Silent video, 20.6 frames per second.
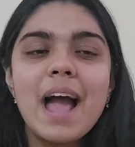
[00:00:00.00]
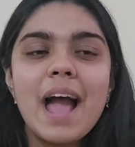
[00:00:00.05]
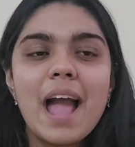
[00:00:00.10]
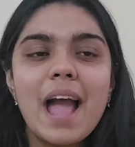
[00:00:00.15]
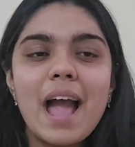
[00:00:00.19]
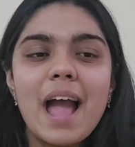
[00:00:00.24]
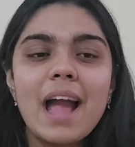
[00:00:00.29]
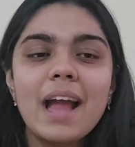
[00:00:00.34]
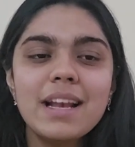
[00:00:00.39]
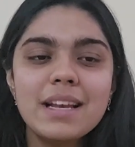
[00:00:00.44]

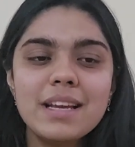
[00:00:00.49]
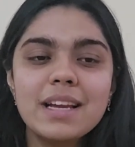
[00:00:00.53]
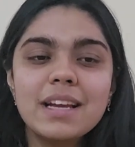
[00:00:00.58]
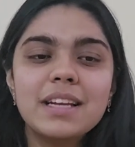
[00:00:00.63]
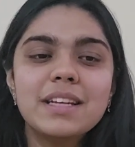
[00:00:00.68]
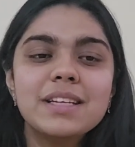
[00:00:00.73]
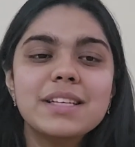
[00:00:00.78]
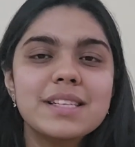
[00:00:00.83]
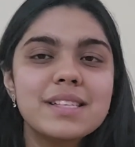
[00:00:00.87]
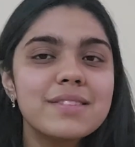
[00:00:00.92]
and
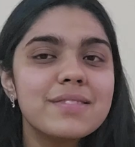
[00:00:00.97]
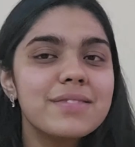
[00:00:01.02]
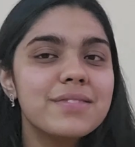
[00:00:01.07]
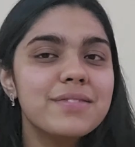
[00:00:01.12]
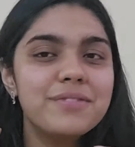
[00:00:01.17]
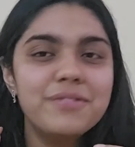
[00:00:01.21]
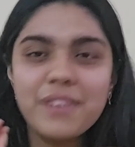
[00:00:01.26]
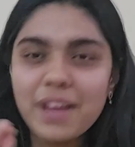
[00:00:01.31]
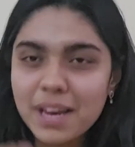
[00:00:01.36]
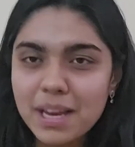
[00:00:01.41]
it is
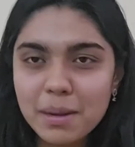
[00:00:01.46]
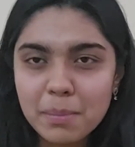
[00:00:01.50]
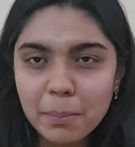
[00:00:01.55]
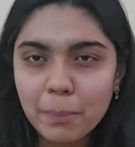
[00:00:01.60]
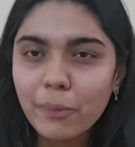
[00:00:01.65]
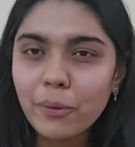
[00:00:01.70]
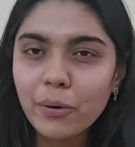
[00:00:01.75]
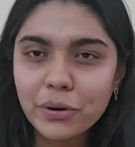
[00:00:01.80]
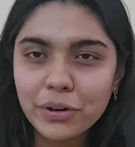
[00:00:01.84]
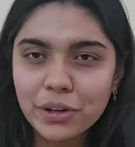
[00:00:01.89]
very
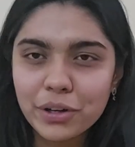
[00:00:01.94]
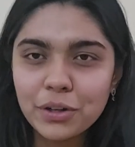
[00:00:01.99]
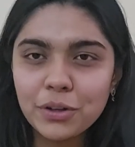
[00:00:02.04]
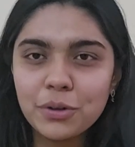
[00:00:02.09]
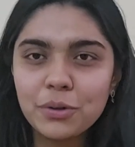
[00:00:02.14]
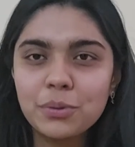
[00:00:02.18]
important